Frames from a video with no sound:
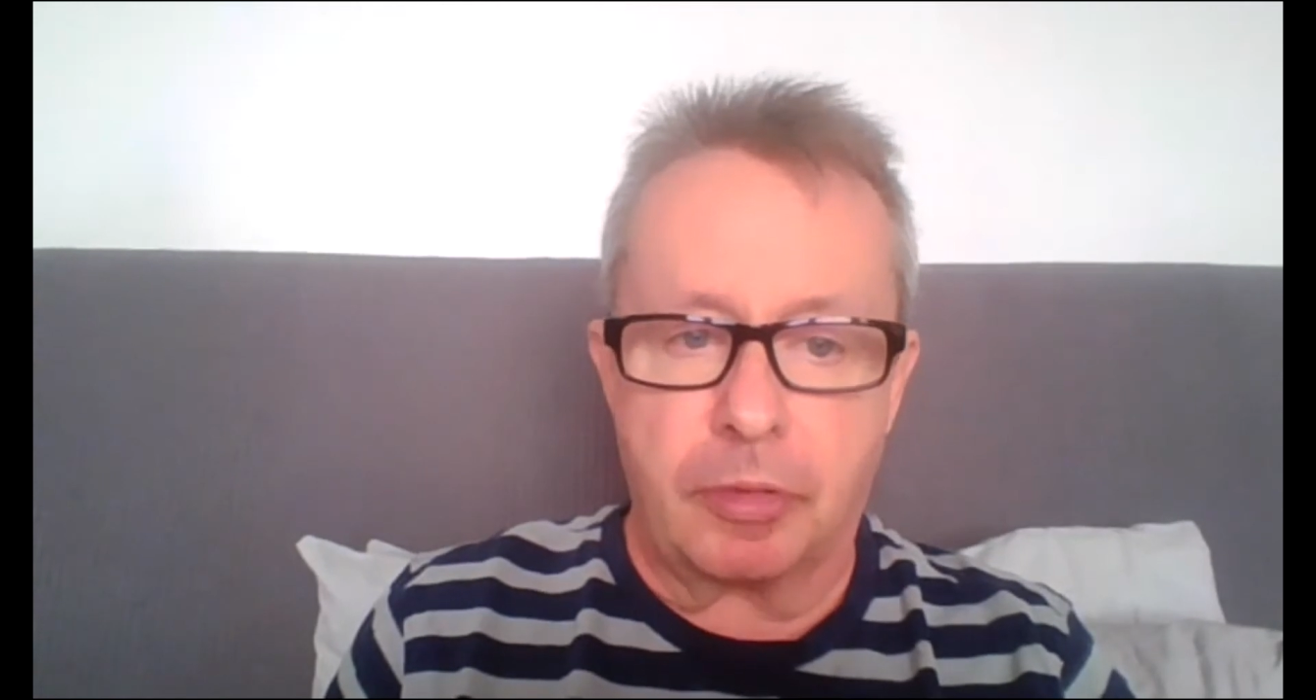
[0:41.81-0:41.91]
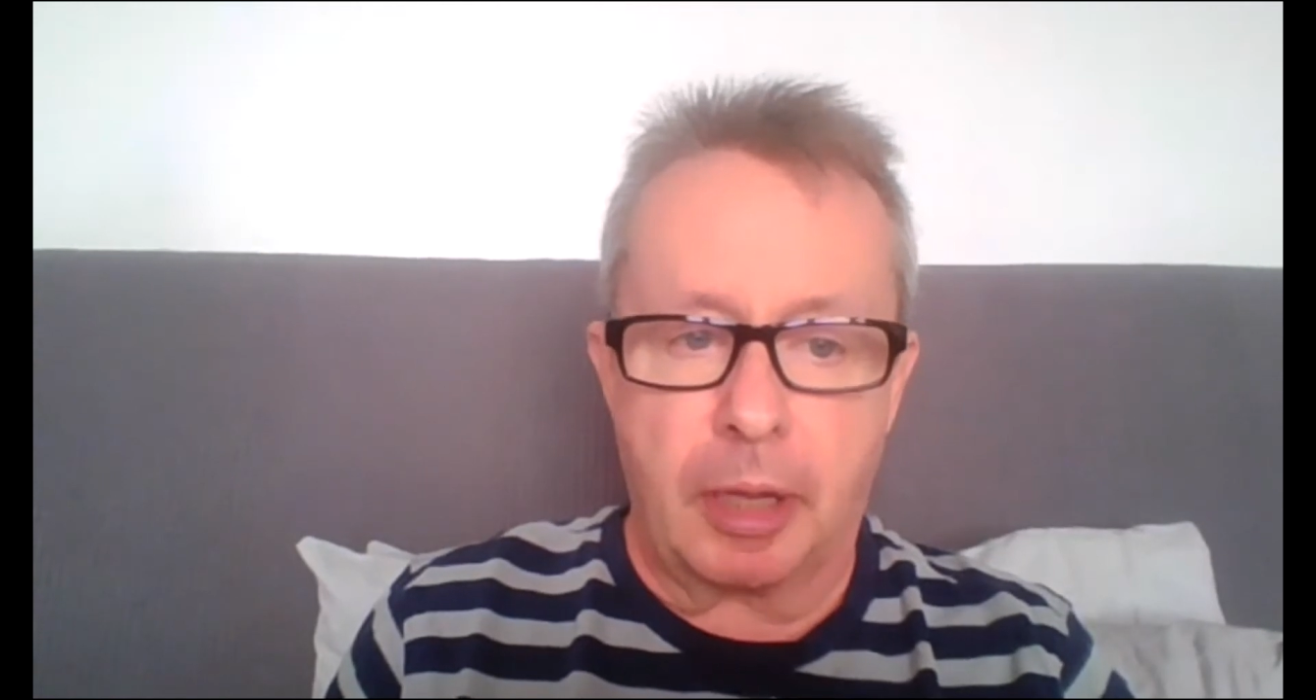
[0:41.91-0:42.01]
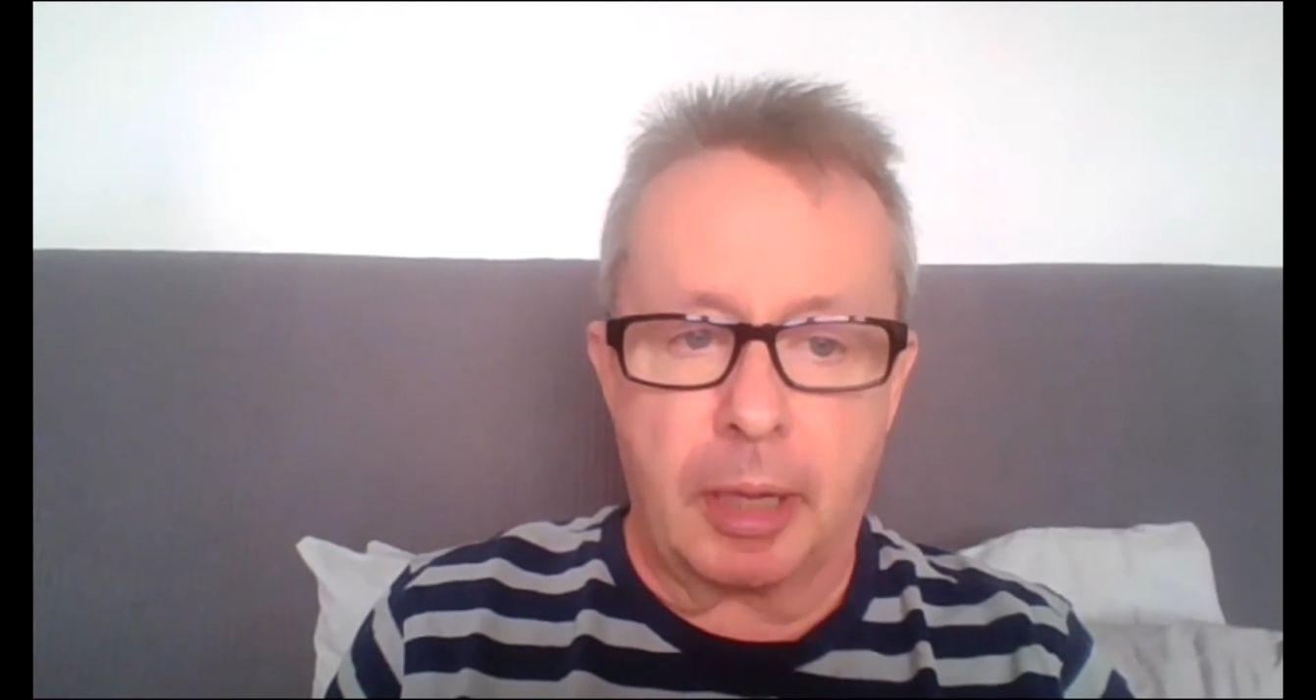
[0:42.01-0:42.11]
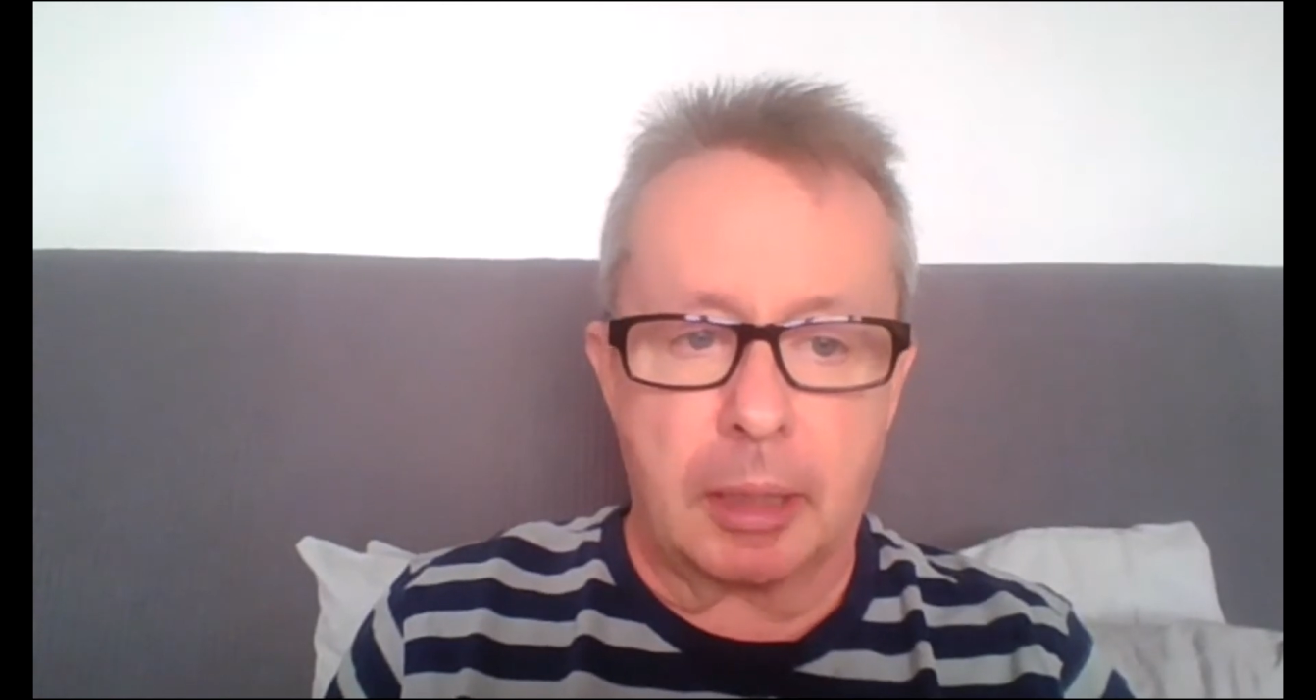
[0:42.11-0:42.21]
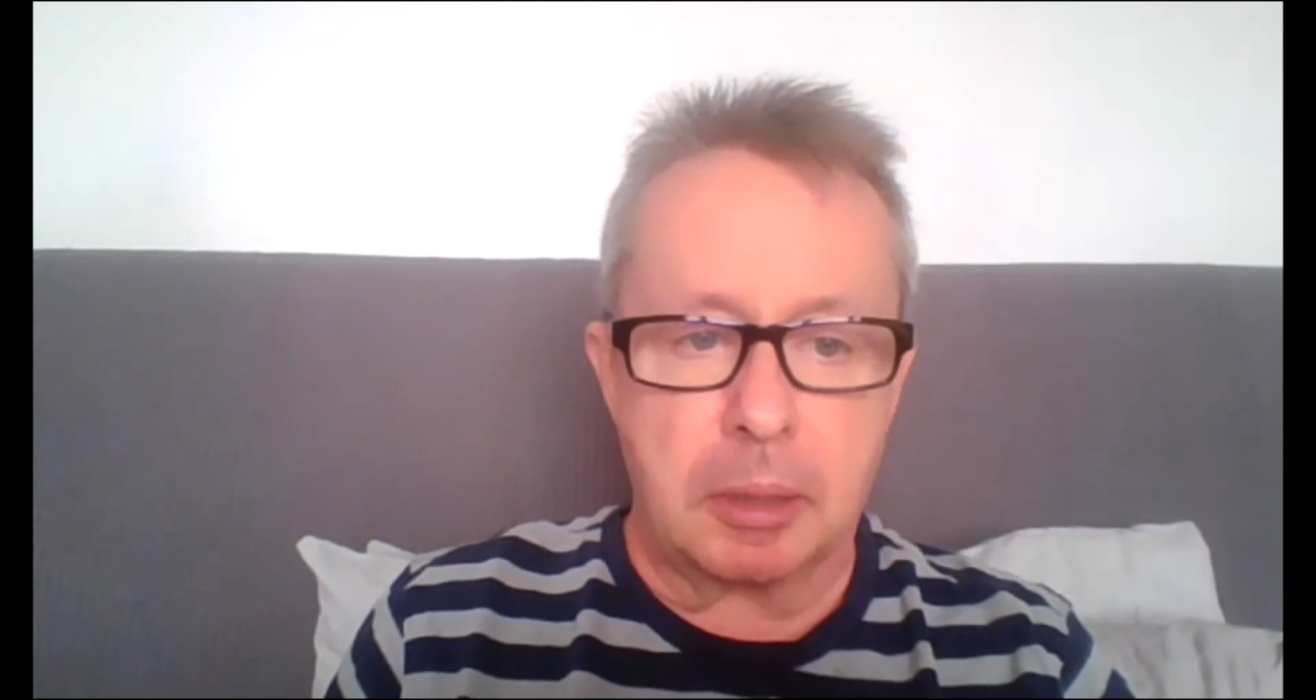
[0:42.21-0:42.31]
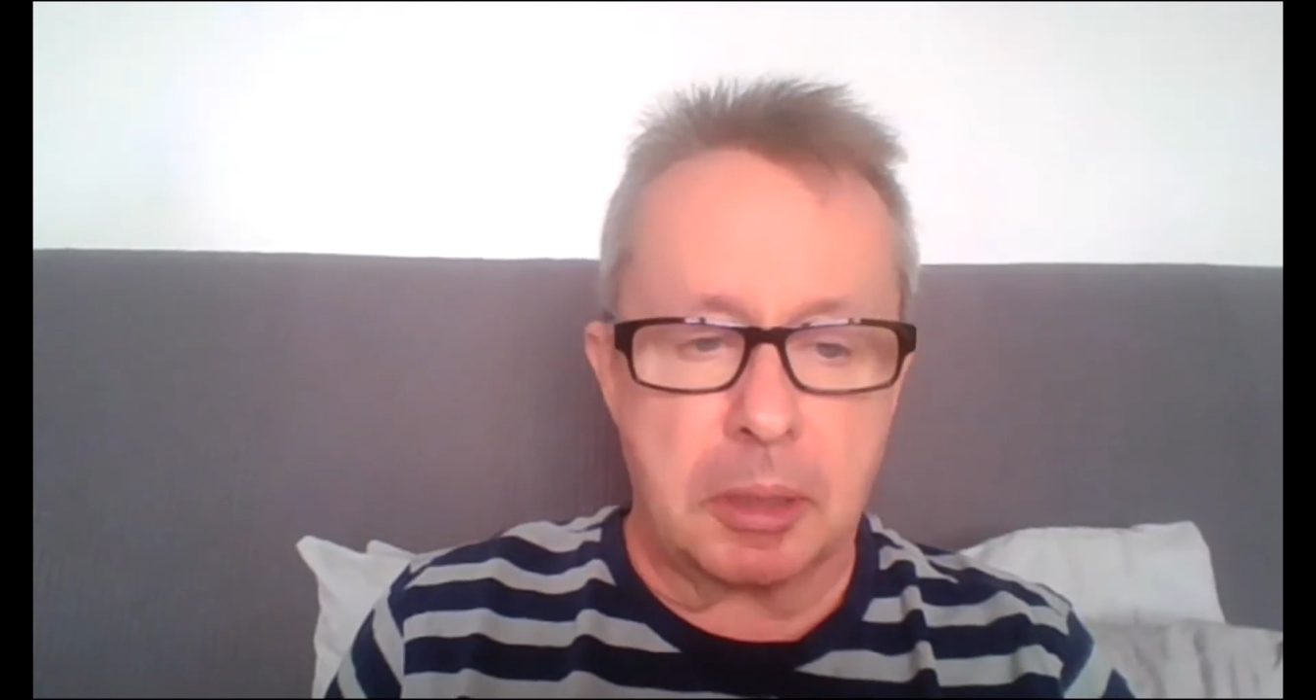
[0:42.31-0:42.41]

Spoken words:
of that.